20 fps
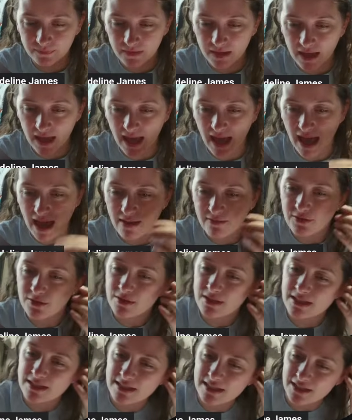Have you
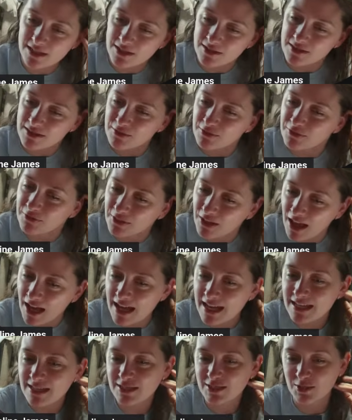considered the
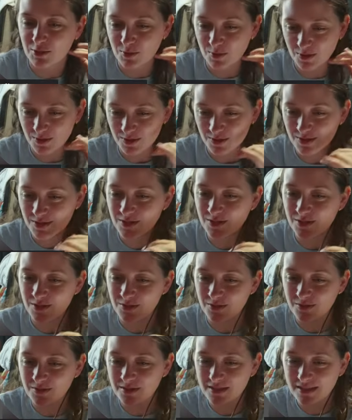flying squirrel
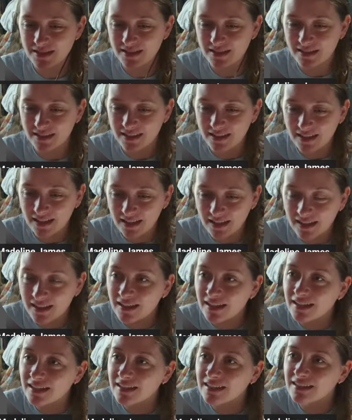suit?
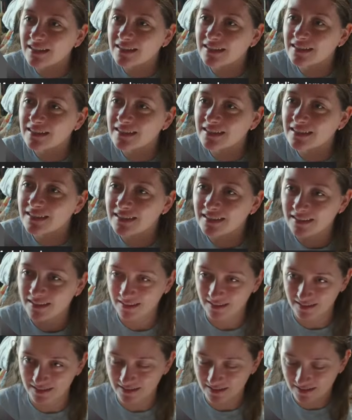I
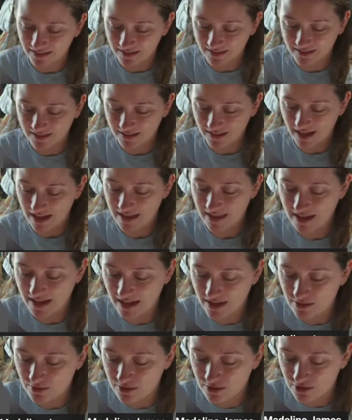think
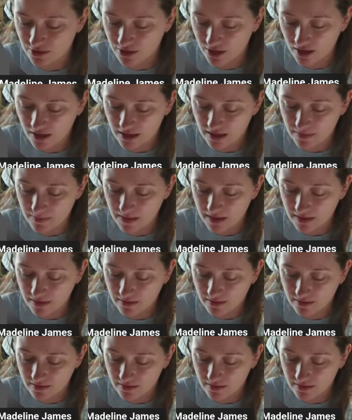I know what you're talking about.